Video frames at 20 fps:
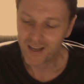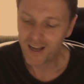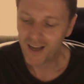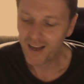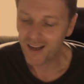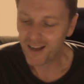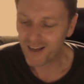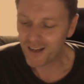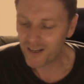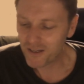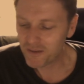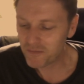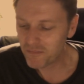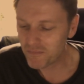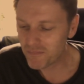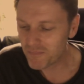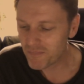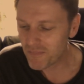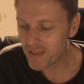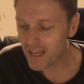
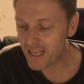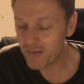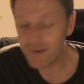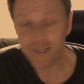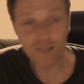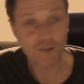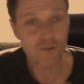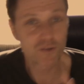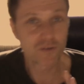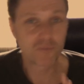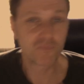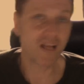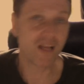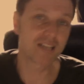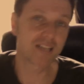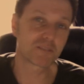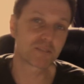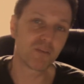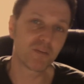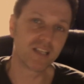Anyway, look,
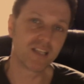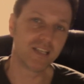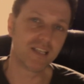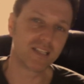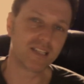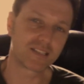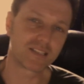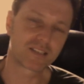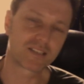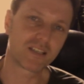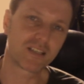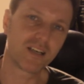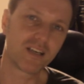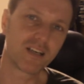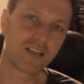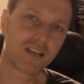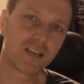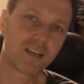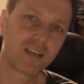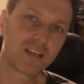that's my list
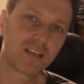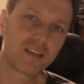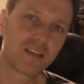of